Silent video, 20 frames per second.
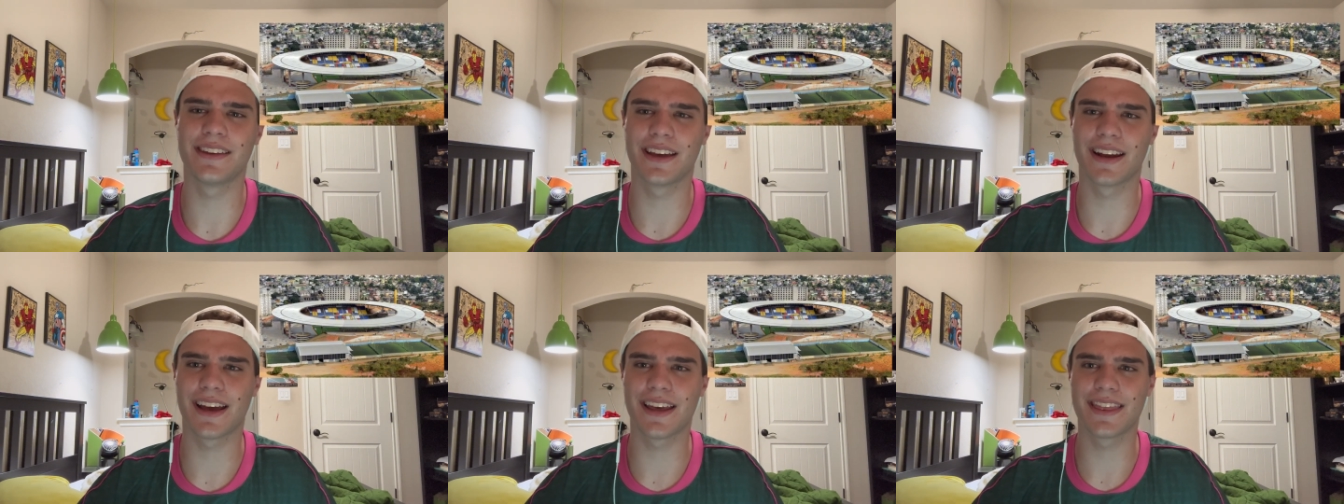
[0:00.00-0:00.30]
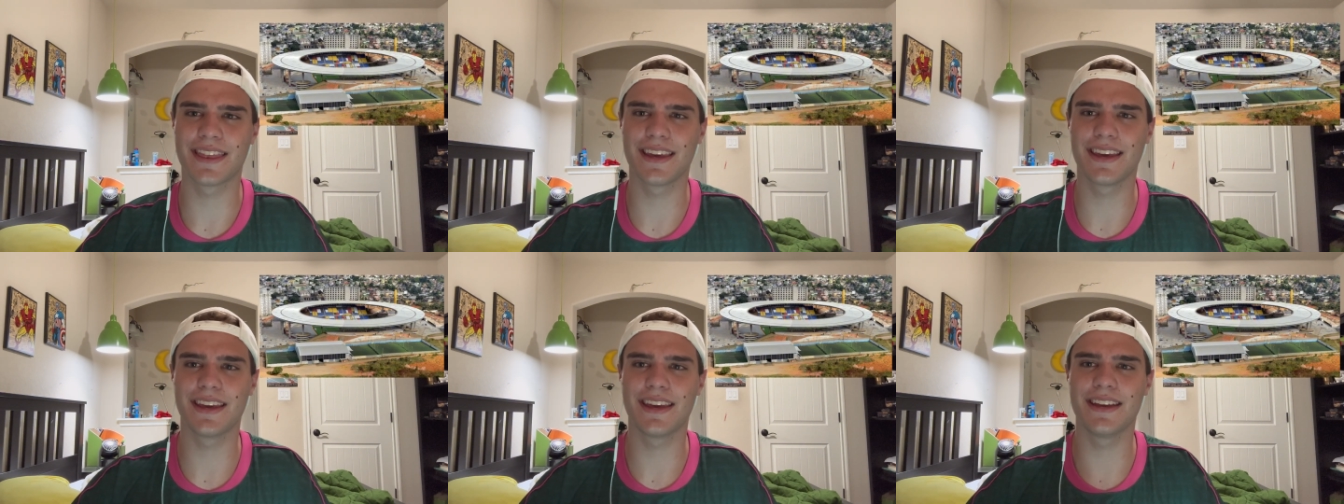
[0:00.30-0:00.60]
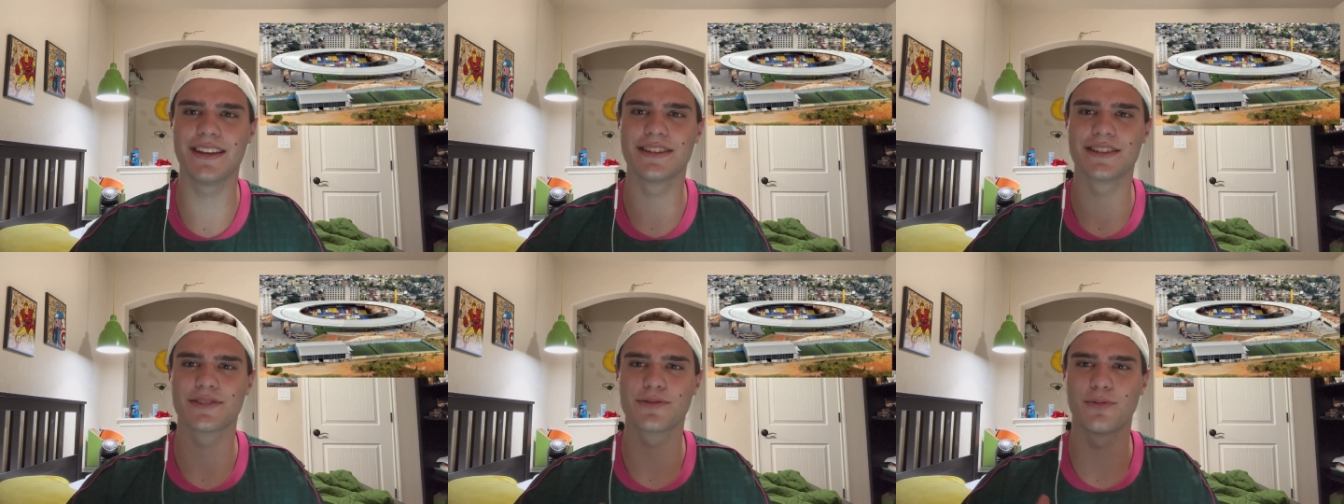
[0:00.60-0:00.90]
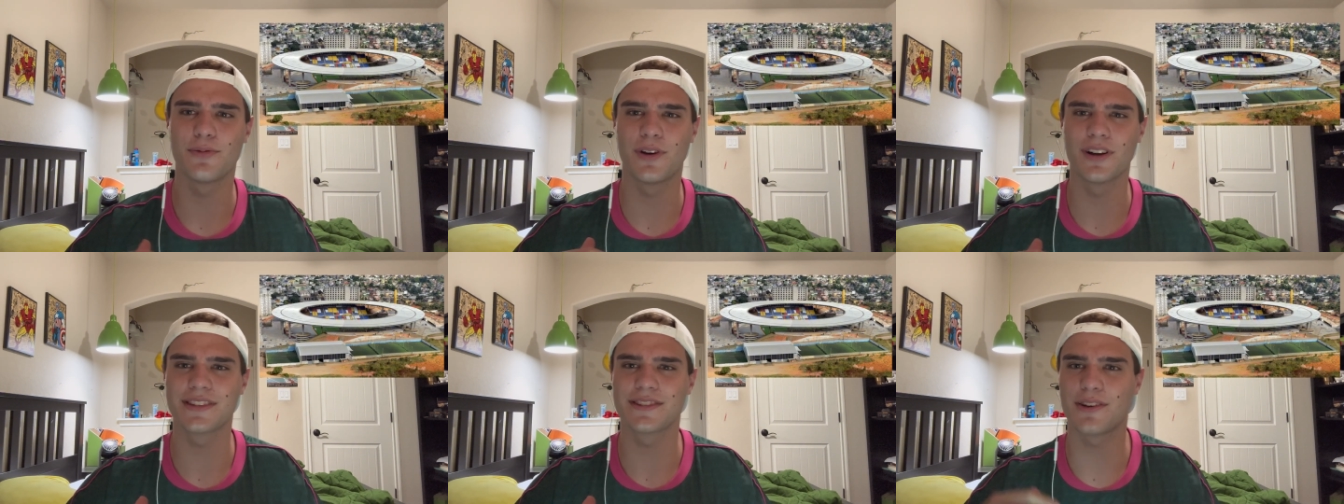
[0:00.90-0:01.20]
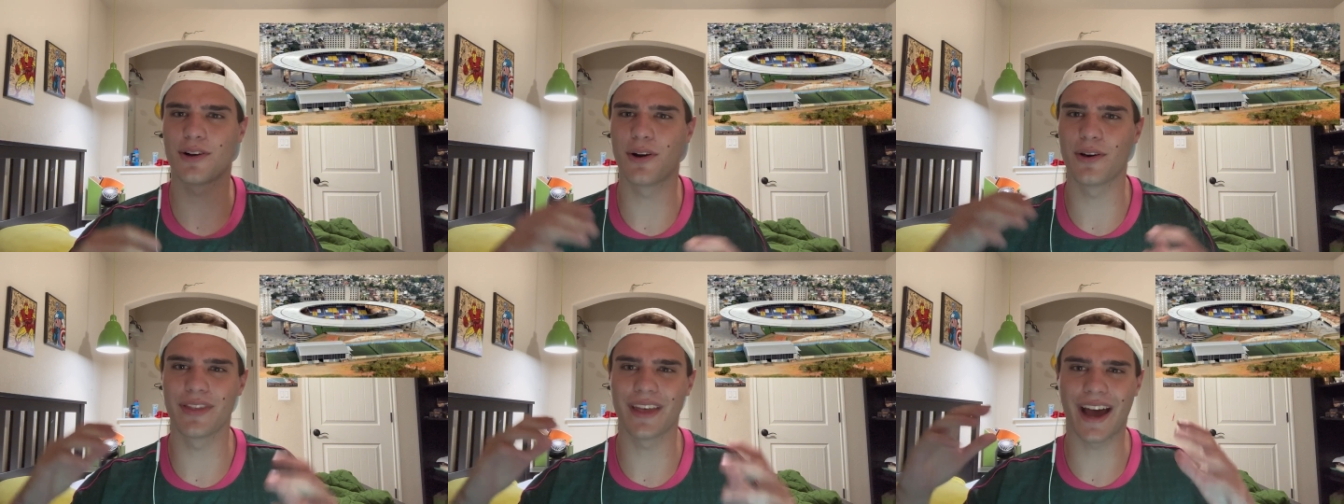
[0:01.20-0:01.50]
And I think he just wants
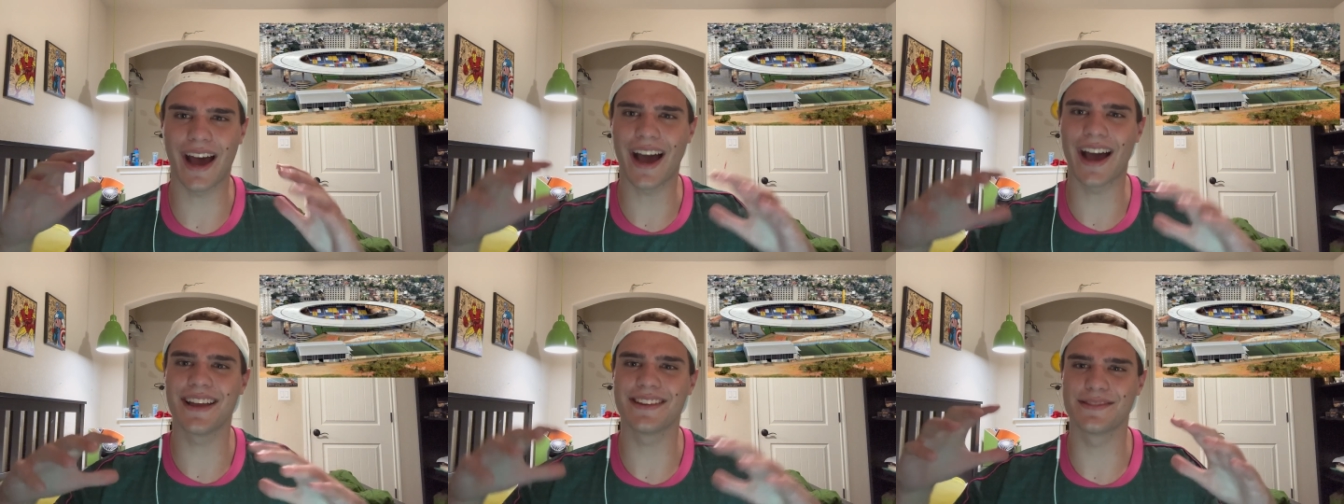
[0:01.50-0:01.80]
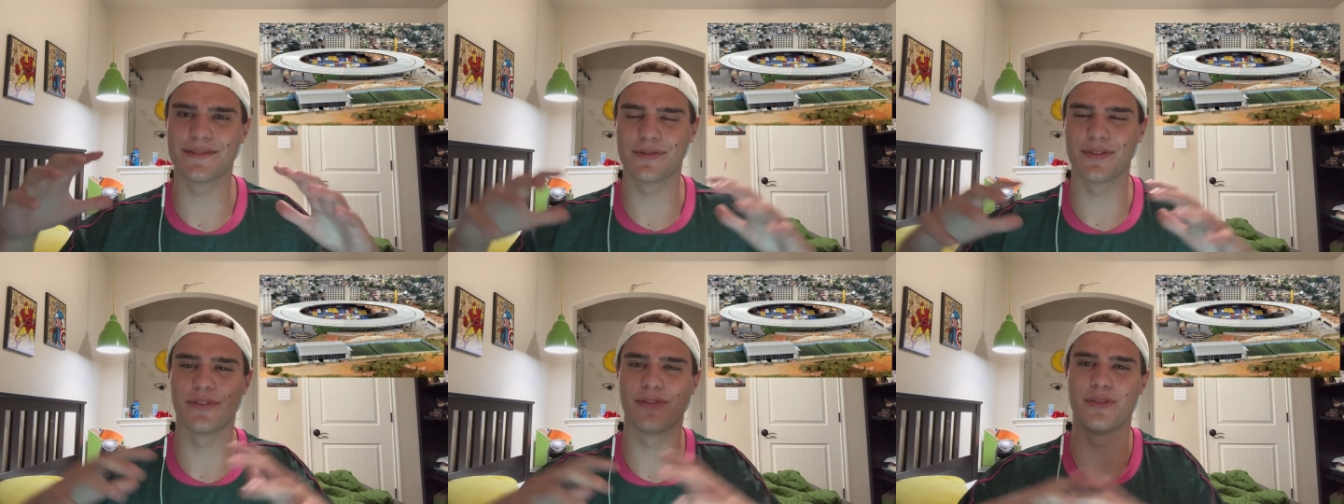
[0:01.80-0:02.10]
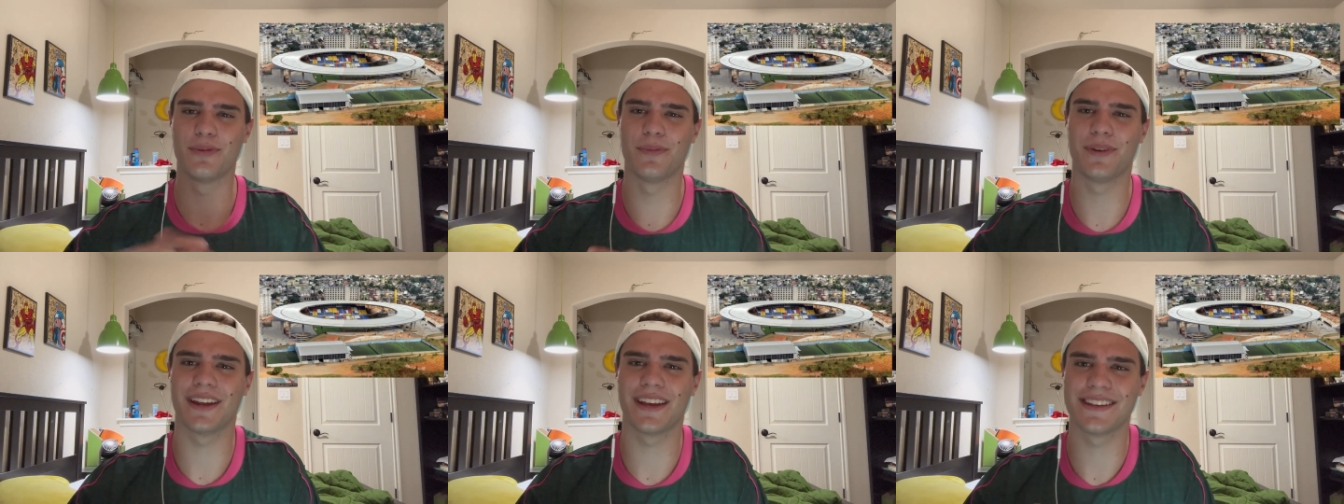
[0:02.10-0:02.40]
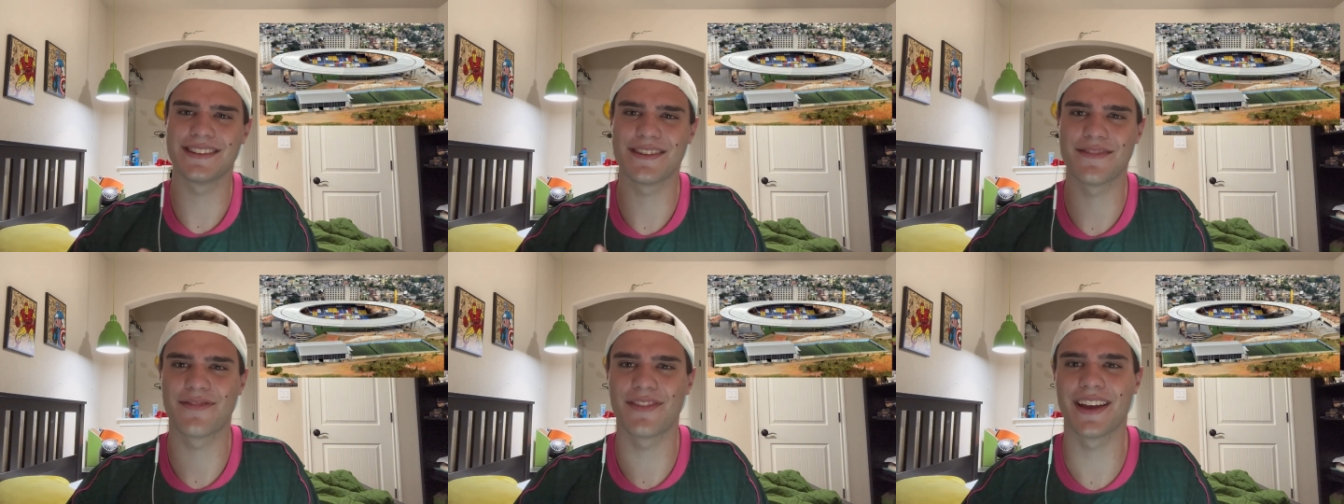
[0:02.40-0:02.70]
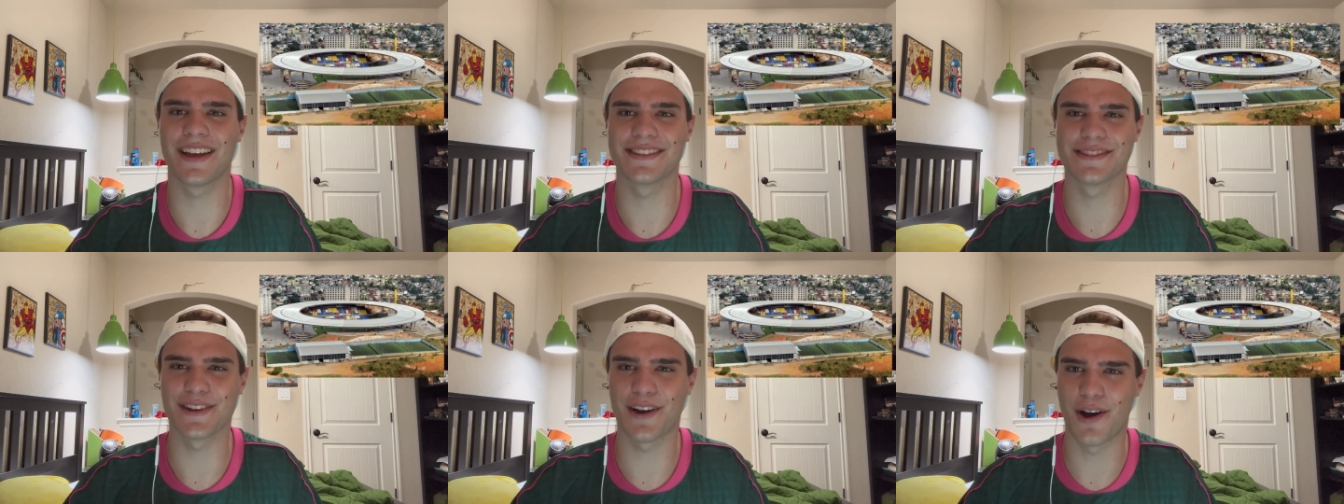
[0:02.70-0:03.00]
all the eyes of the Fluminense
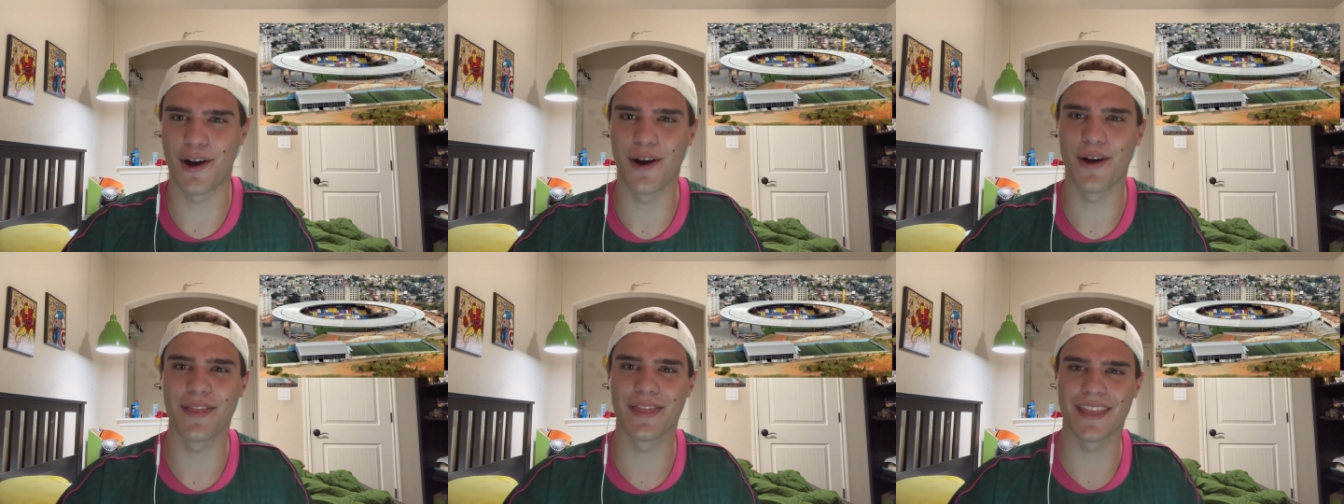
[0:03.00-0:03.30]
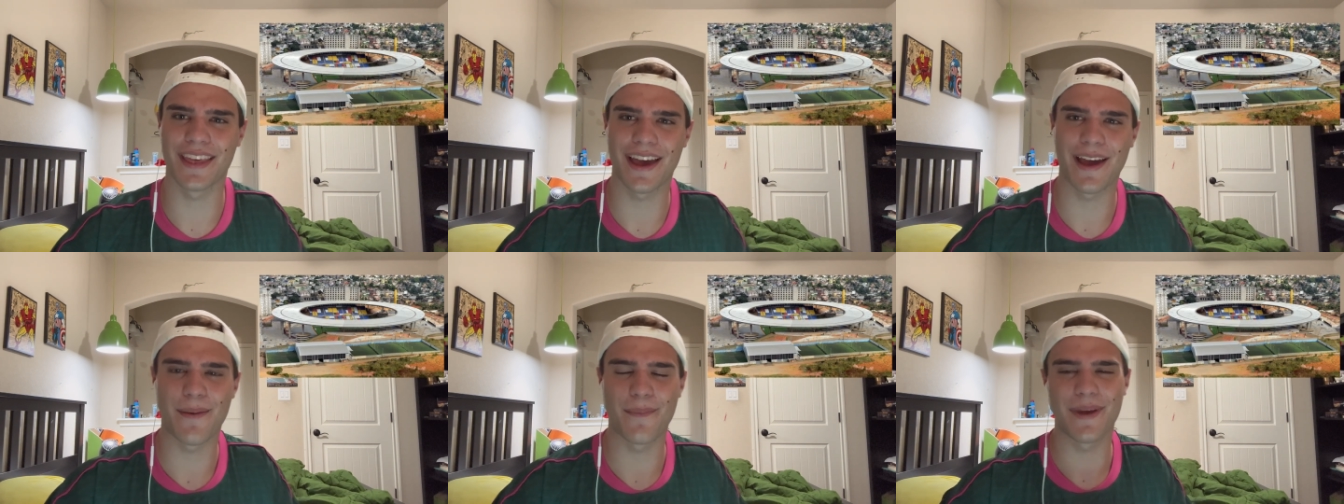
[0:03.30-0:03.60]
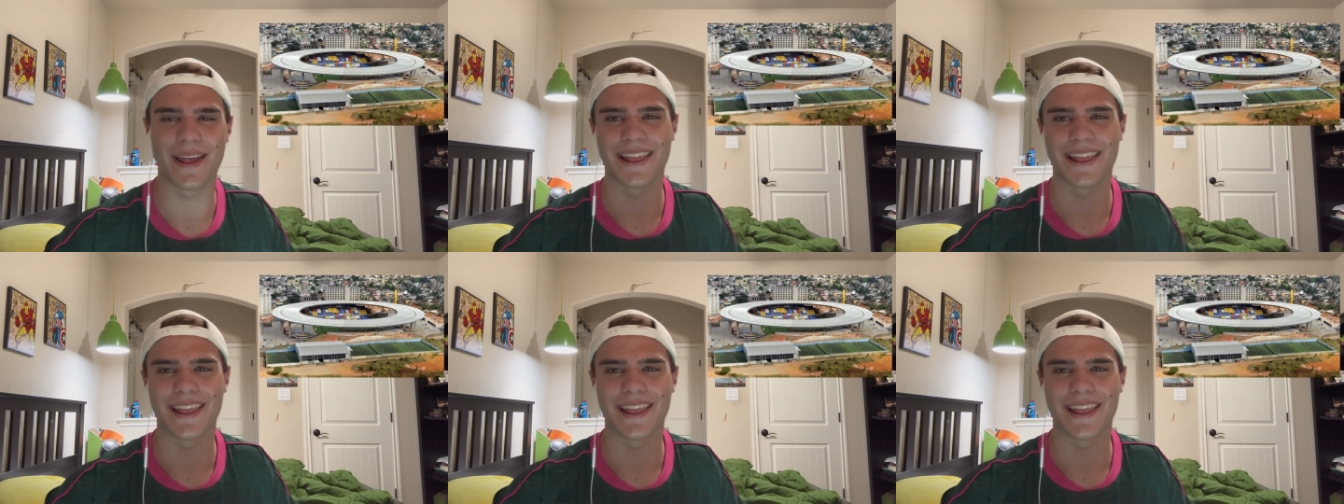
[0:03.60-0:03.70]
fans on them.